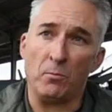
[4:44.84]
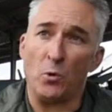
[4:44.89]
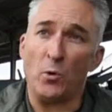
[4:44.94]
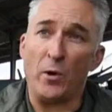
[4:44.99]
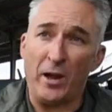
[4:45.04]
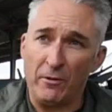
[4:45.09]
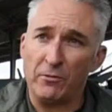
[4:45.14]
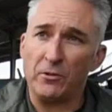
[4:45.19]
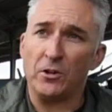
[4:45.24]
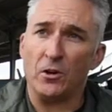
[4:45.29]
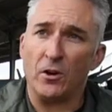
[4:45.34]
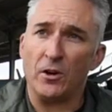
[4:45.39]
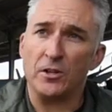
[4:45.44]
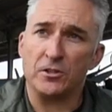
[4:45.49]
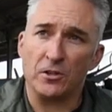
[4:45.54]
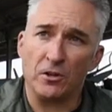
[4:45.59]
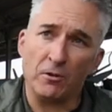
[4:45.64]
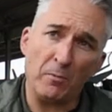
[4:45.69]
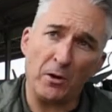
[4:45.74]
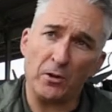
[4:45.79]
more effort in High
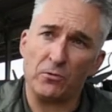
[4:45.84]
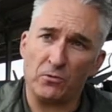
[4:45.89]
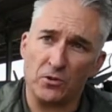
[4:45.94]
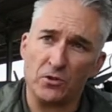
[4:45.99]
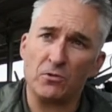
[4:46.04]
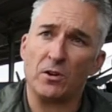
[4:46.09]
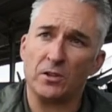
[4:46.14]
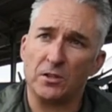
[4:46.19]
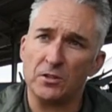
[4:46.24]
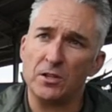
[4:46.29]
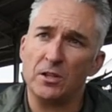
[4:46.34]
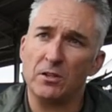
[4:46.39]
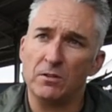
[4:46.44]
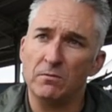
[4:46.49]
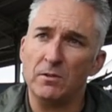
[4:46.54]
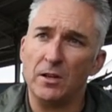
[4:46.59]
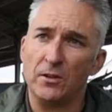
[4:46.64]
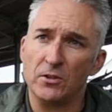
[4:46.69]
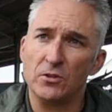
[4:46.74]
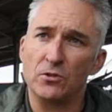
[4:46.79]
Sierra, both for instructors and,
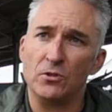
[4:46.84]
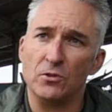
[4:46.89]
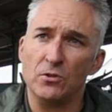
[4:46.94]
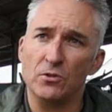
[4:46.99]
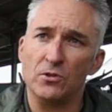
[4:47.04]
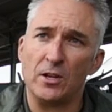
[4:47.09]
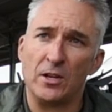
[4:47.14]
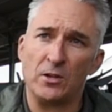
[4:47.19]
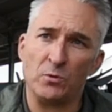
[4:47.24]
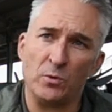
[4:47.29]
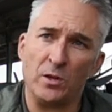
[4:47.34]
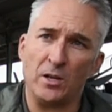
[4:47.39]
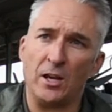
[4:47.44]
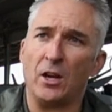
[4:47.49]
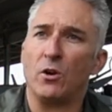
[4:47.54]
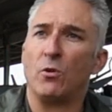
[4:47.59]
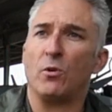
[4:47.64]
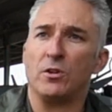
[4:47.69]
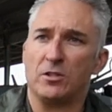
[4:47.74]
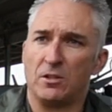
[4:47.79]
and the students, as we
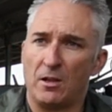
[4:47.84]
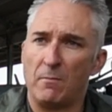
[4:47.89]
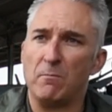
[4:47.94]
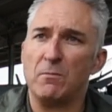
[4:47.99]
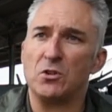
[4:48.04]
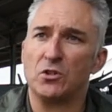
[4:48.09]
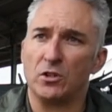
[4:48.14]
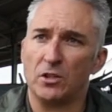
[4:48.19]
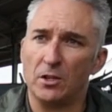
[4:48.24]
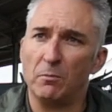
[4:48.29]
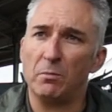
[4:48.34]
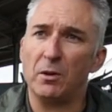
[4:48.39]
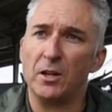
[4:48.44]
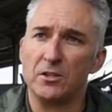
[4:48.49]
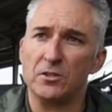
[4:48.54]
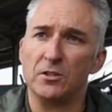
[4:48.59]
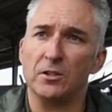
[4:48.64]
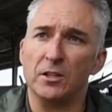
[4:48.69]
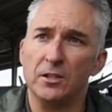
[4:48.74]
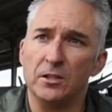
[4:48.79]
increase that mission
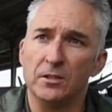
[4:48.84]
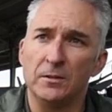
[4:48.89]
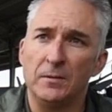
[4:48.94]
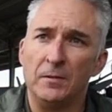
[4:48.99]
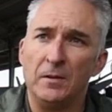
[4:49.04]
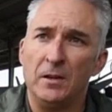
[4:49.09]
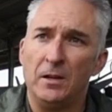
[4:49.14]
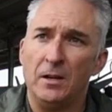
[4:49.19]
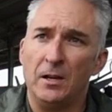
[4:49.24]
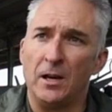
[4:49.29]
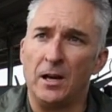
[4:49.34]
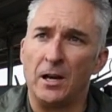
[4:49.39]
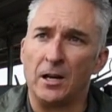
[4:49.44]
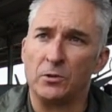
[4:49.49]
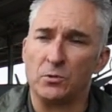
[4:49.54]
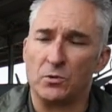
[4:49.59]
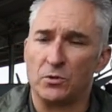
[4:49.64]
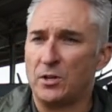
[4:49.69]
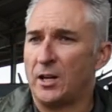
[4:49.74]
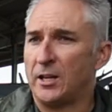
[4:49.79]
complexity,
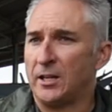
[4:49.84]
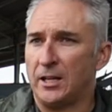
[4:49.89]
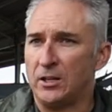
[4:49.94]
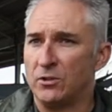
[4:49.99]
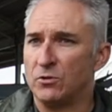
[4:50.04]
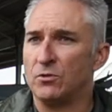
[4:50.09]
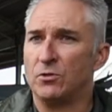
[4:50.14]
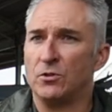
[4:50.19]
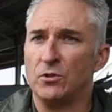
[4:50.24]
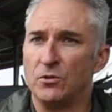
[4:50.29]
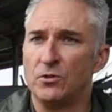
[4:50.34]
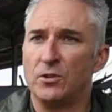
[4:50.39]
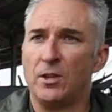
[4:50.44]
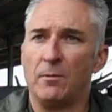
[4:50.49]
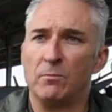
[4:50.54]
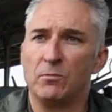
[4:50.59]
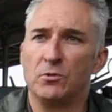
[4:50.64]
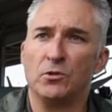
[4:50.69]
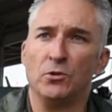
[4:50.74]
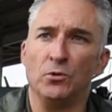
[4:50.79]
because uh, we're starting to introduce
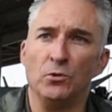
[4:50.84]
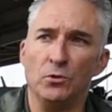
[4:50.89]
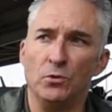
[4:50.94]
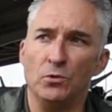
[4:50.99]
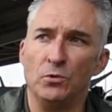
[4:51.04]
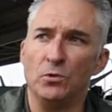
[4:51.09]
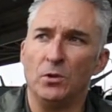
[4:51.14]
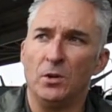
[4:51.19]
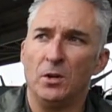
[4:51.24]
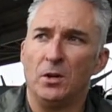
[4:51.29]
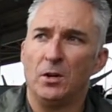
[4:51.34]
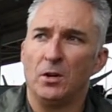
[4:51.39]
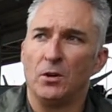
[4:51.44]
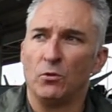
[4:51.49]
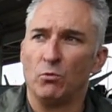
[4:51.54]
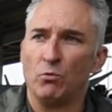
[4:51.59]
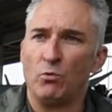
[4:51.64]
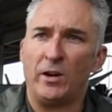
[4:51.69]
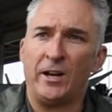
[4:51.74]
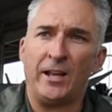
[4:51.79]
them to
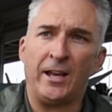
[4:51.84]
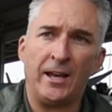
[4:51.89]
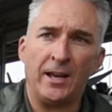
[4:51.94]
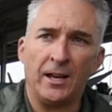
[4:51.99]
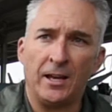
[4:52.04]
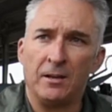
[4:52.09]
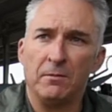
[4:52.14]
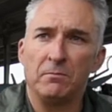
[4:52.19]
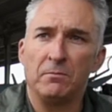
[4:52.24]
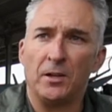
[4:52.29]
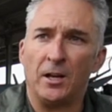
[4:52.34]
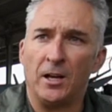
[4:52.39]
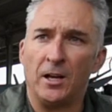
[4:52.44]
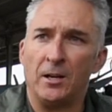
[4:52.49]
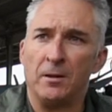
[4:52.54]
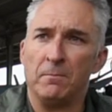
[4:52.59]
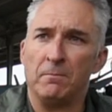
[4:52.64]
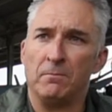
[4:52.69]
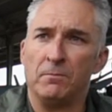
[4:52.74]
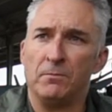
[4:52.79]
red air,
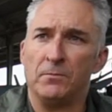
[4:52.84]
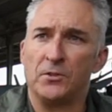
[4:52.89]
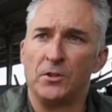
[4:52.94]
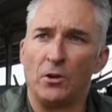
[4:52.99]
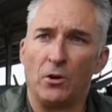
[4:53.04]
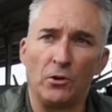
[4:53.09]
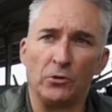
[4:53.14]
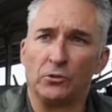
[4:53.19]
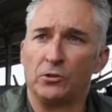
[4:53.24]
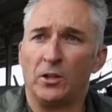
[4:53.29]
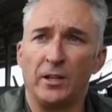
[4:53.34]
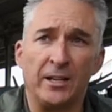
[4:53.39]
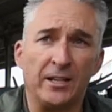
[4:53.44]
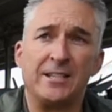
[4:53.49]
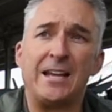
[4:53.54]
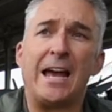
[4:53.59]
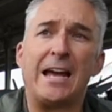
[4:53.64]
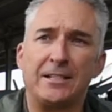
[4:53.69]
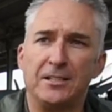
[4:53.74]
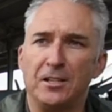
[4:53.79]
um, so hostile air
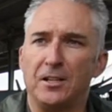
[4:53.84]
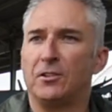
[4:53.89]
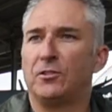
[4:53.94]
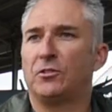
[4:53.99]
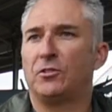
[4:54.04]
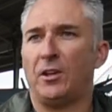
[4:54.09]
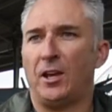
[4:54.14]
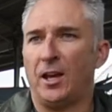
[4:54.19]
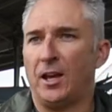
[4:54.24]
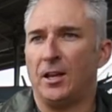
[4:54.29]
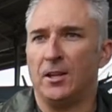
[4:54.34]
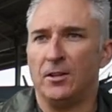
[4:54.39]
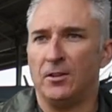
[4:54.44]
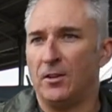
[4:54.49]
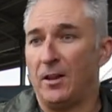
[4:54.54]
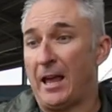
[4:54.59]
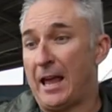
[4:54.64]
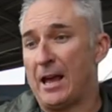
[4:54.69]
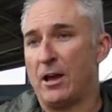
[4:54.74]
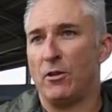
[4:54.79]
tactics,
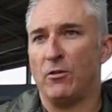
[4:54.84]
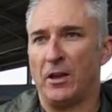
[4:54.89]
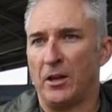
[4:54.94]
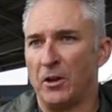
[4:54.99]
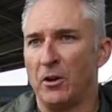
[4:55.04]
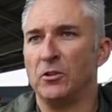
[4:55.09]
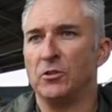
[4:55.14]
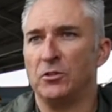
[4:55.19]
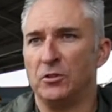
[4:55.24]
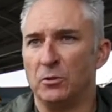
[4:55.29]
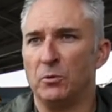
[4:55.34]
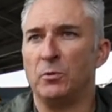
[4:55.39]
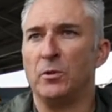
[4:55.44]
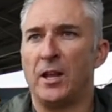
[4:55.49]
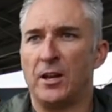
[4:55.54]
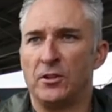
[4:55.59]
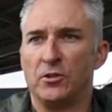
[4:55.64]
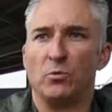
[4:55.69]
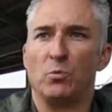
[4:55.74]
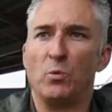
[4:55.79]
and how they're going to deal with
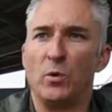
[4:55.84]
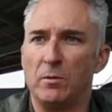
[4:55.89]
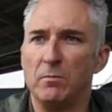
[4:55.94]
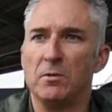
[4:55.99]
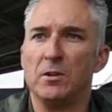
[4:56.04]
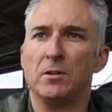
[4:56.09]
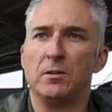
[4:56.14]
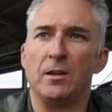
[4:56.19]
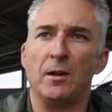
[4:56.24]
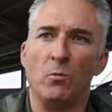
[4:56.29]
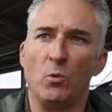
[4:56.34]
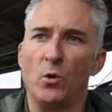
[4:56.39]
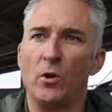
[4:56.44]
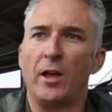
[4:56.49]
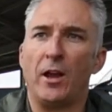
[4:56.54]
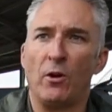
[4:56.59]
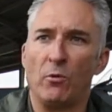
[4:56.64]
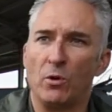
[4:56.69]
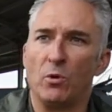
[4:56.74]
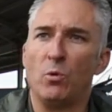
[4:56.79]
that as a wingman, and what
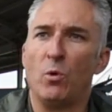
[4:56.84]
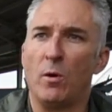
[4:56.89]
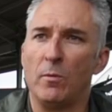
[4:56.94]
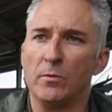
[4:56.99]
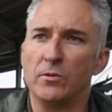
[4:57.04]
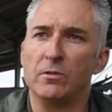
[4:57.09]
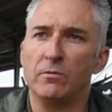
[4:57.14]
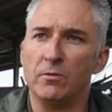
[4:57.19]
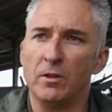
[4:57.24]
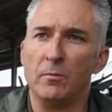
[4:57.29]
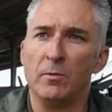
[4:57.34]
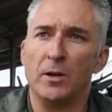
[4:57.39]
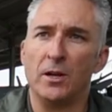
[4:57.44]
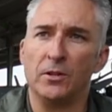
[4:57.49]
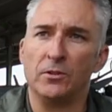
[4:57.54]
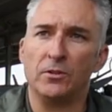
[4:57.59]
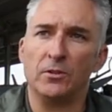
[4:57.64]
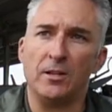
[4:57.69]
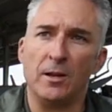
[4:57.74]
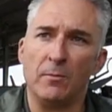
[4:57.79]
our requirements of them
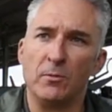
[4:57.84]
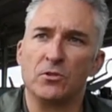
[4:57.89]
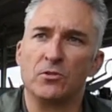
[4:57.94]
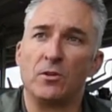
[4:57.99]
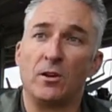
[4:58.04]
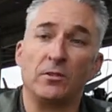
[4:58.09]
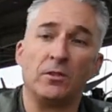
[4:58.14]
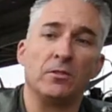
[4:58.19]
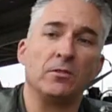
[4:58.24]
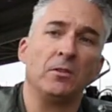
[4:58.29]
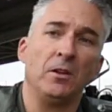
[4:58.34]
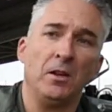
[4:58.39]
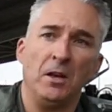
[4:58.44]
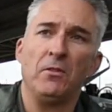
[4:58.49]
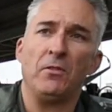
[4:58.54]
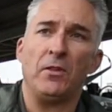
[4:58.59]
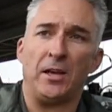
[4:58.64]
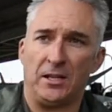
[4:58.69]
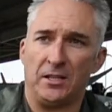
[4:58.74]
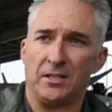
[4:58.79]
are to demonstrate that
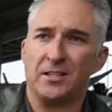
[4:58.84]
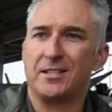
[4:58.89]
they can